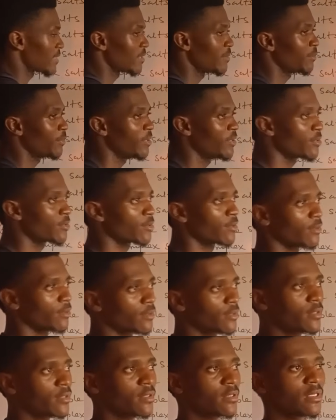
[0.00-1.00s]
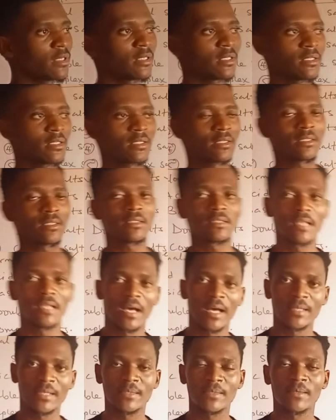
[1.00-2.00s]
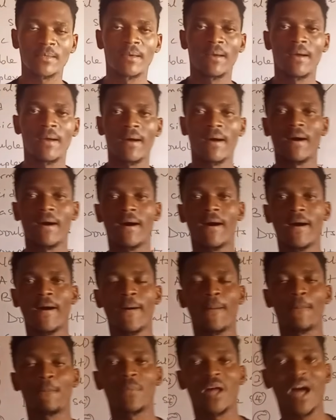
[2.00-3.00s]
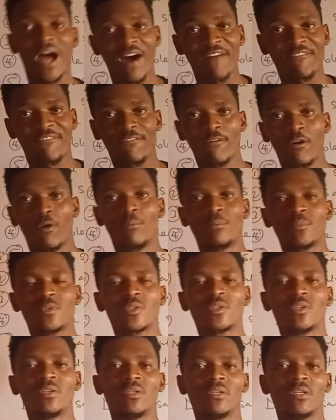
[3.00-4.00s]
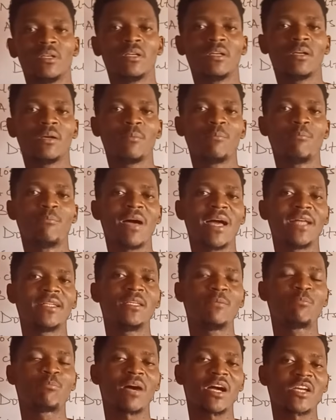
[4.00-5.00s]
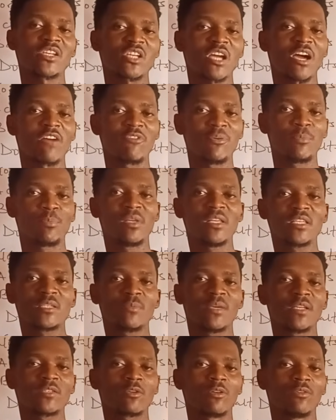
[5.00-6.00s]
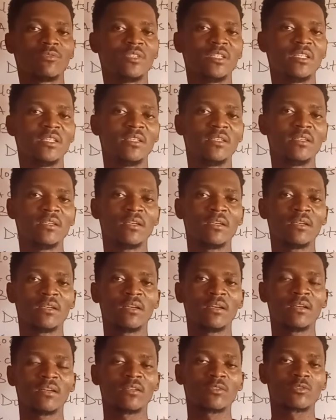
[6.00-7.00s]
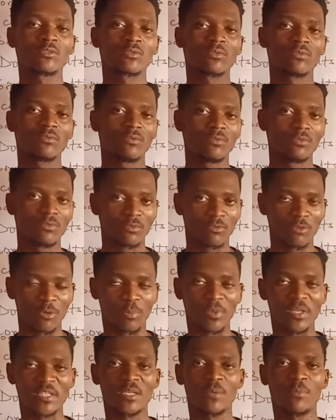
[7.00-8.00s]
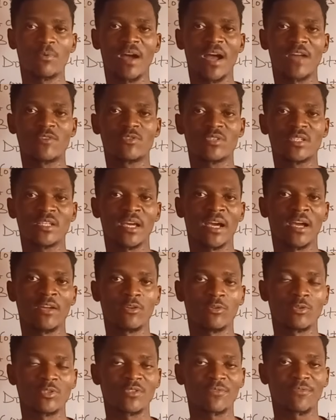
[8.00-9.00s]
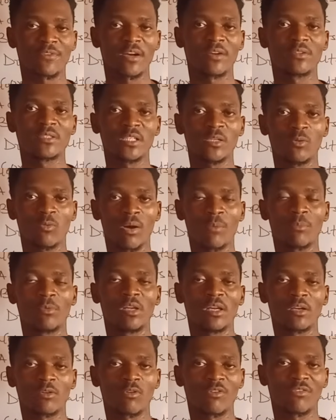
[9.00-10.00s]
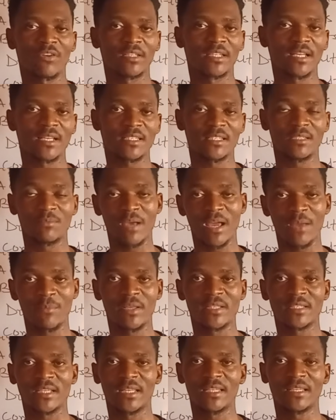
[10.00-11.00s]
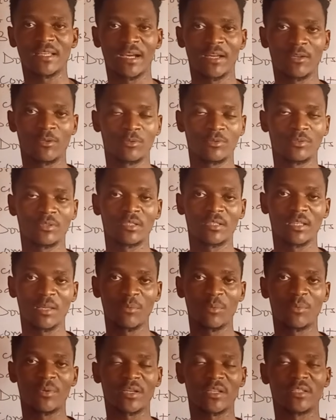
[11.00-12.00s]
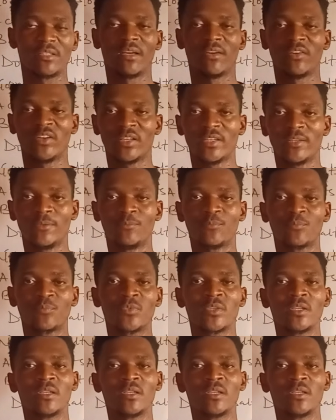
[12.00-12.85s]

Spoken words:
are simply salts that are formed by the partial replacement of the replaceable hydrogen ions found in one molecule of an acid by a metallic ion. Let me break it down again.